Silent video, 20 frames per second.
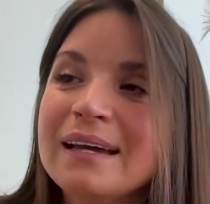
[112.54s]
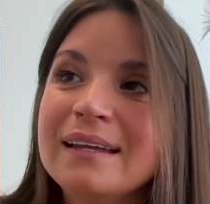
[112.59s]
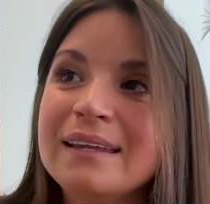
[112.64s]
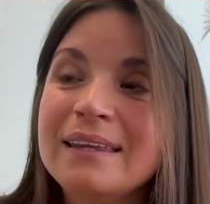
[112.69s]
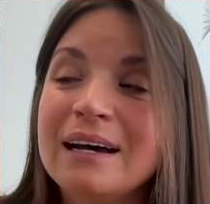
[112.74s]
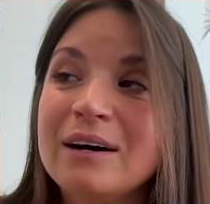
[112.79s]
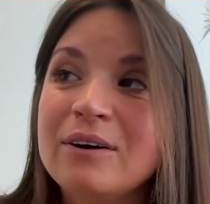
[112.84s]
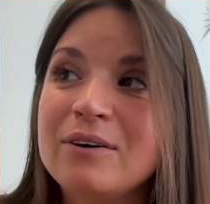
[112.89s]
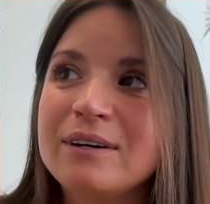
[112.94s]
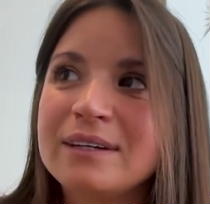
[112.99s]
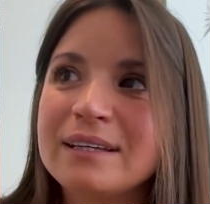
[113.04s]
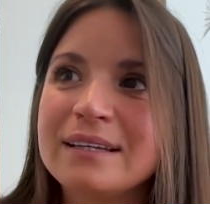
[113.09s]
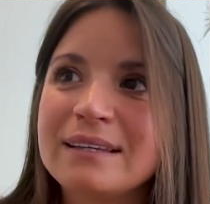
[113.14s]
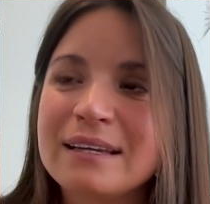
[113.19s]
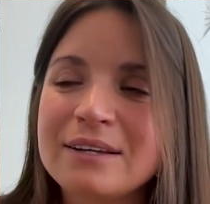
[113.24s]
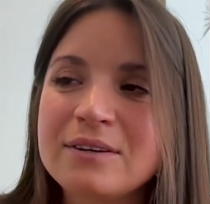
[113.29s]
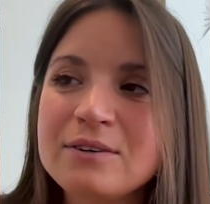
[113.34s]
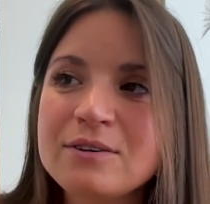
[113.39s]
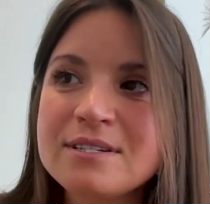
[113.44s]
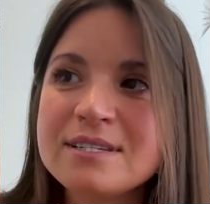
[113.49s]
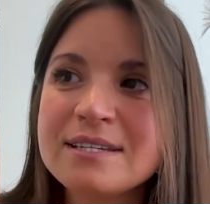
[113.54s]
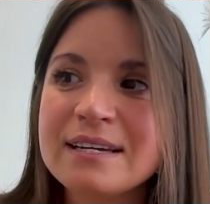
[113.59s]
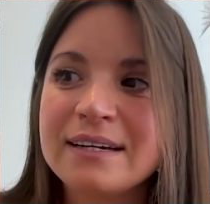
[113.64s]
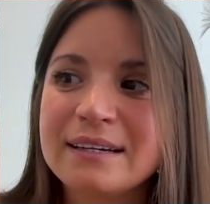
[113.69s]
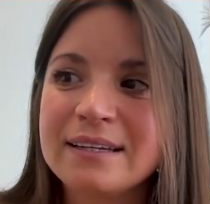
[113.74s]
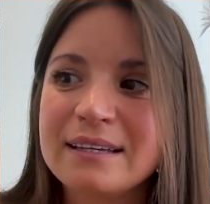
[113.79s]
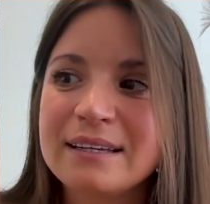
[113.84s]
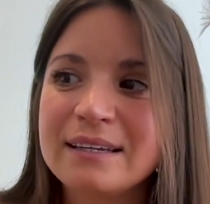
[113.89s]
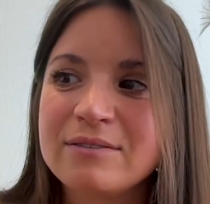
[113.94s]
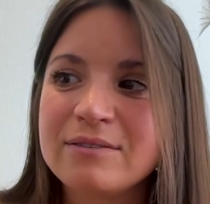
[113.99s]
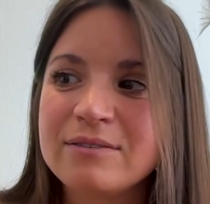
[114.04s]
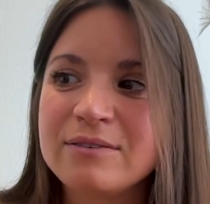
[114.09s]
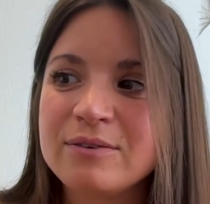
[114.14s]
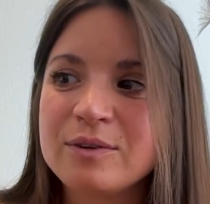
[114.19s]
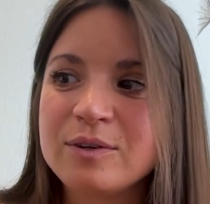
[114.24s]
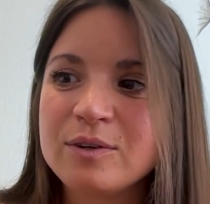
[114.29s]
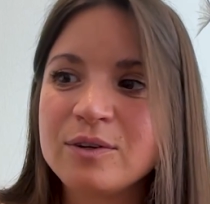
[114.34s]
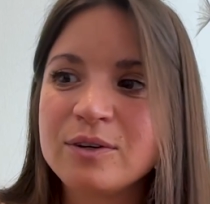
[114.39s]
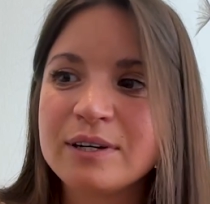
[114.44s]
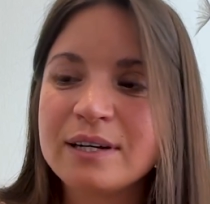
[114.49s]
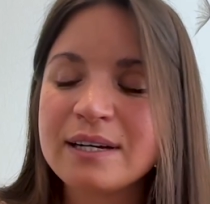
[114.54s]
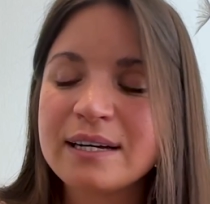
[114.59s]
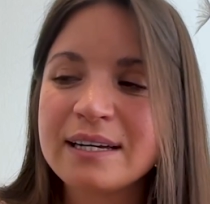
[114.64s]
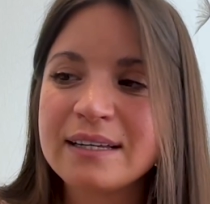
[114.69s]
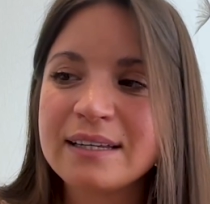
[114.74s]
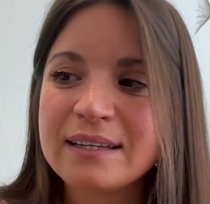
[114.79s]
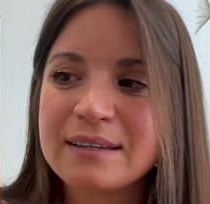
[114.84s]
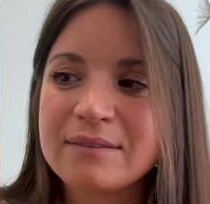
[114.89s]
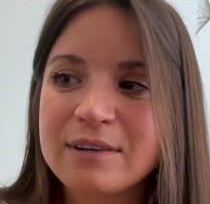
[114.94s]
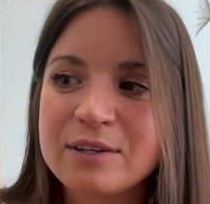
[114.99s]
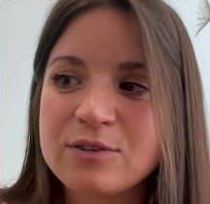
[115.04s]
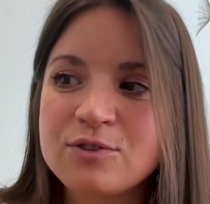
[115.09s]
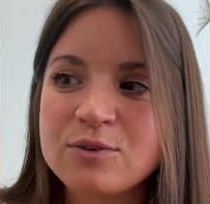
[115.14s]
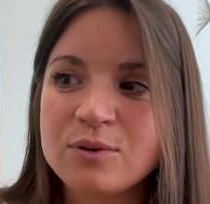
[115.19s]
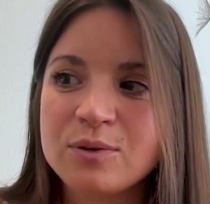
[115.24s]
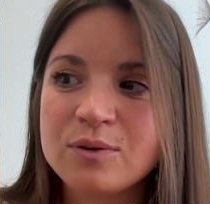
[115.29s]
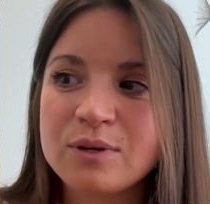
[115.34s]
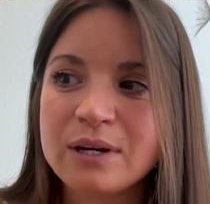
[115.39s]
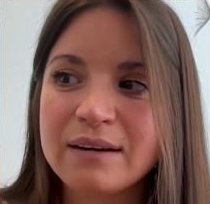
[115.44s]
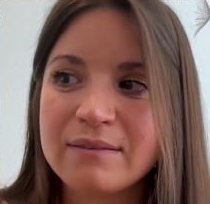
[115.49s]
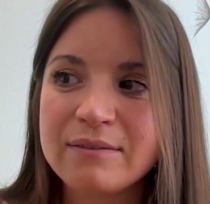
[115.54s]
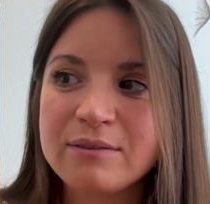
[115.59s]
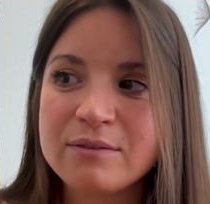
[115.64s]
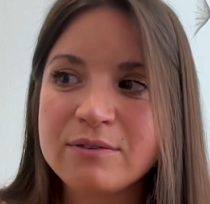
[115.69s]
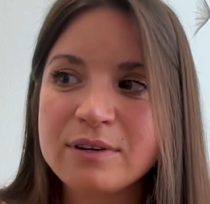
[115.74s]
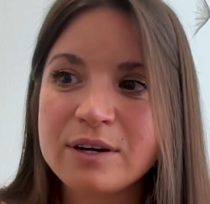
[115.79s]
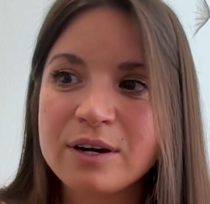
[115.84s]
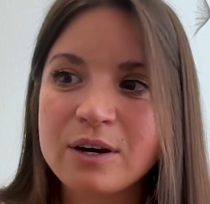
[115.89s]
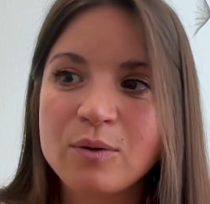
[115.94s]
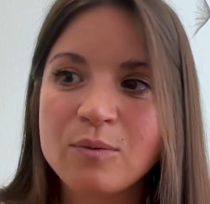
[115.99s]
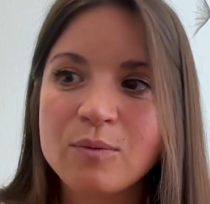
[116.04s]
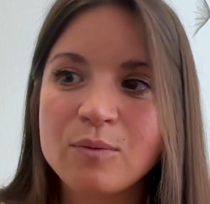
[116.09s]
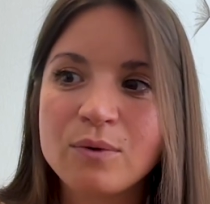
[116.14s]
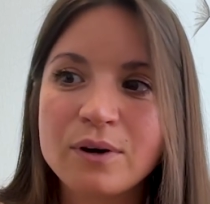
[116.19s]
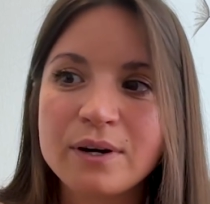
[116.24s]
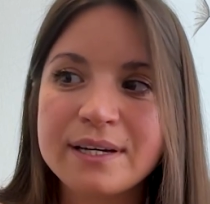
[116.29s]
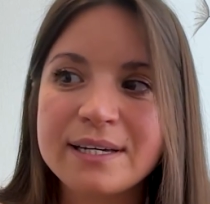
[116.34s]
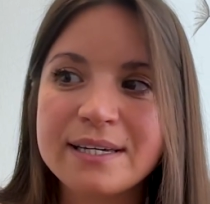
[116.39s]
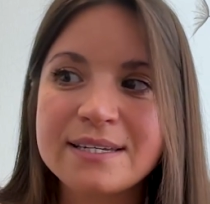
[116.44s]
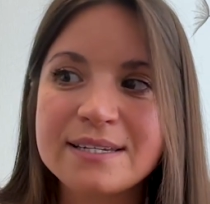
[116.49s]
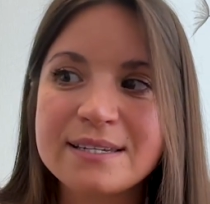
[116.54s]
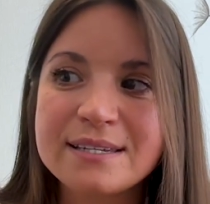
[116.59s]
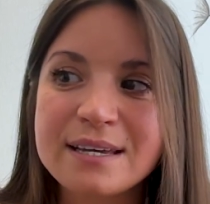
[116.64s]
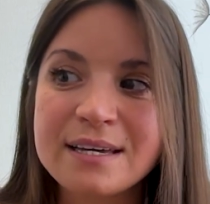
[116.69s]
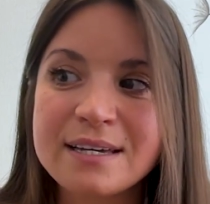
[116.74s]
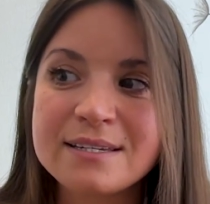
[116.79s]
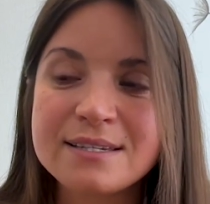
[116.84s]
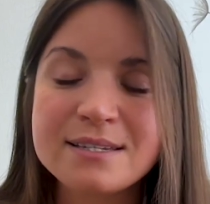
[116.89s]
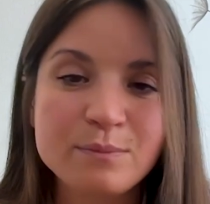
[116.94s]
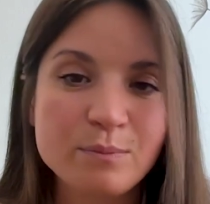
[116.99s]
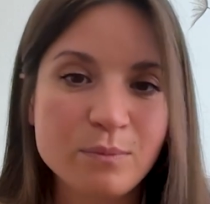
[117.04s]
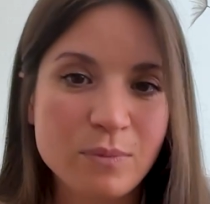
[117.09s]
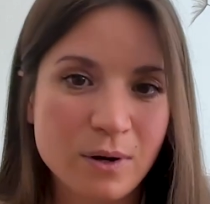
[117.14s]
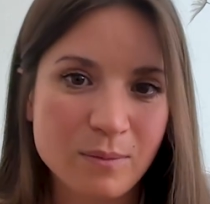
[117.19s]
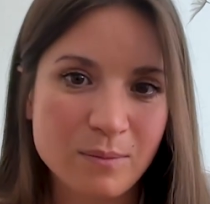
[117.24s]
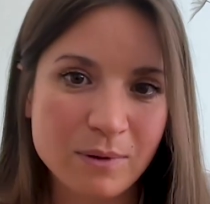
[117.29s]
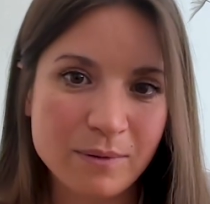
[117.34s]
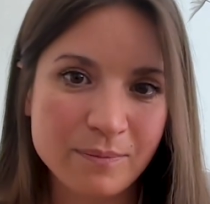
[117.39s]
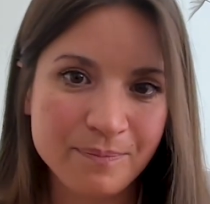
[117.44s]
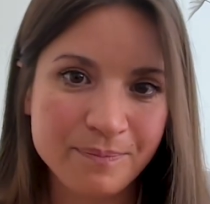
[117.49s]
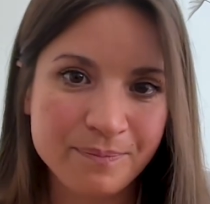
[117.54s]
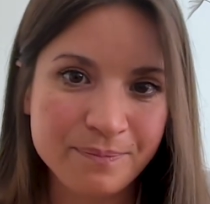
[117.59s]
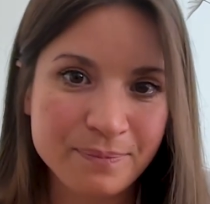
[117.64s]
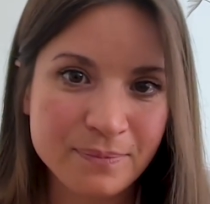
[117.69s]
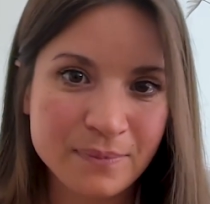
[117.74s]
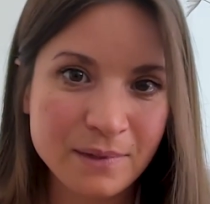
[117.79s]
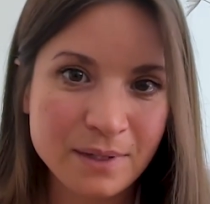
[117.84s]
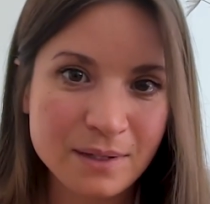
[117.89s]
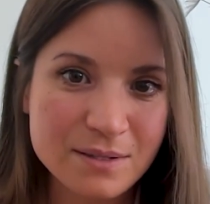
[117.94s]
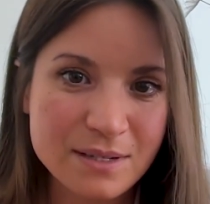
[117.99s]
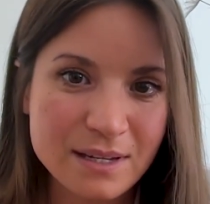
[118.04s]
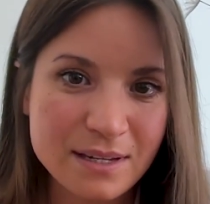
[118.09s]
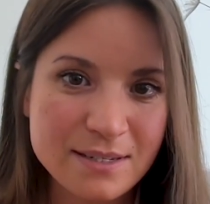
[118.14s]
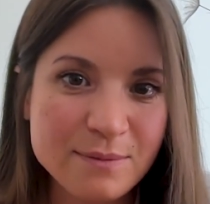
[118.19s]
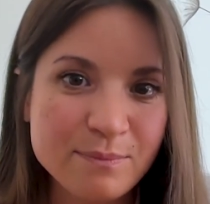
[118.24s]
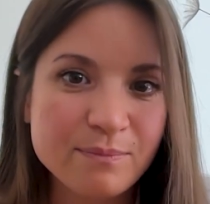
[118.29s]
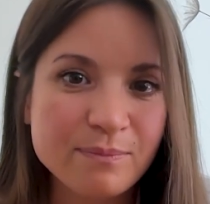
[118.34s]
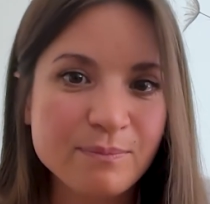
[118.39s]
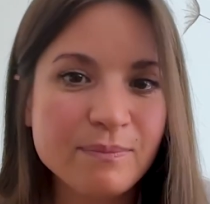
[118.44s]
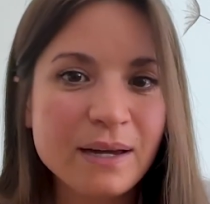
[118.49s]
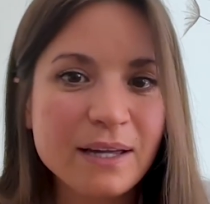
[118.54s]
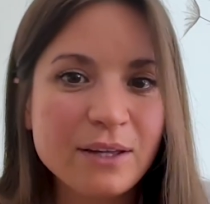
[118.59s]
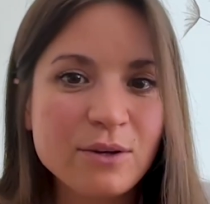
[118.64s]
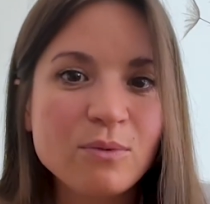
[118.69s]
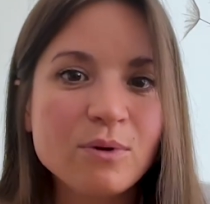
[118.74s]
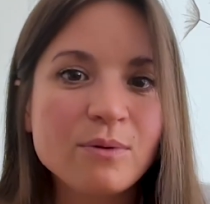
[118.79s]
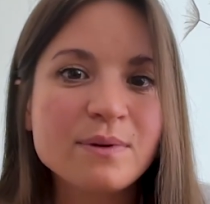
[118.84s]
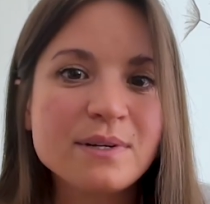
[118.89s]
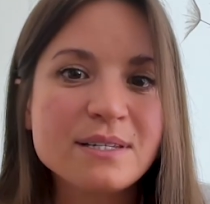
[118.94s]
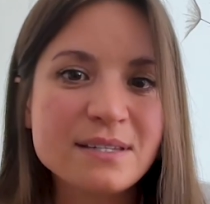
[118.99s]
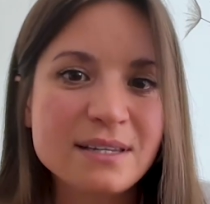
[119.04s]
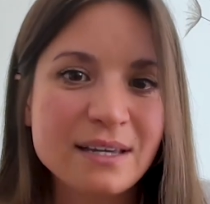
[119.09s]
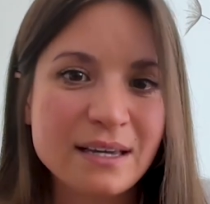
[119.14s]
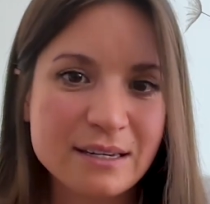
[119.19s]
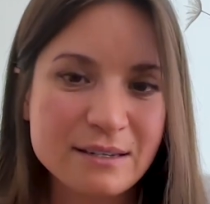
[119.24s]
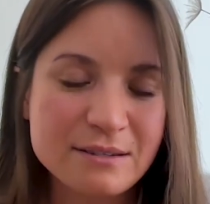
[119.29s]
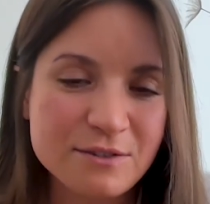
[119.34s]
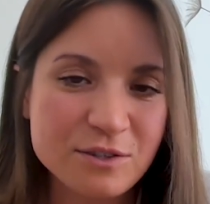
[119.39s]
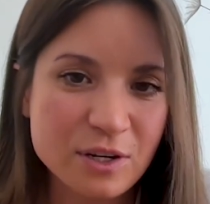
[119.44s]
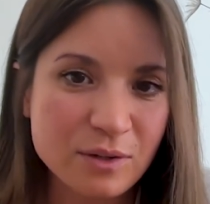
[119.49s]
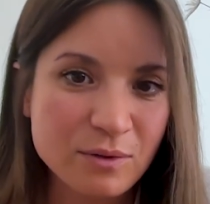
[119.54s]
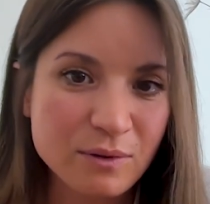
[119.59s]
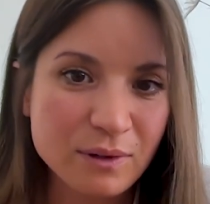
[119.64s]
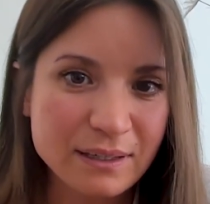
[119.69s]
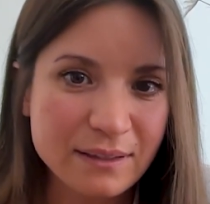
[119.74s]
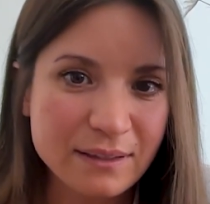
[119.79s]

Now, on another side, if you're looking at an individual, you have to figure out what is his problem. Because it doesn't matter what we say as general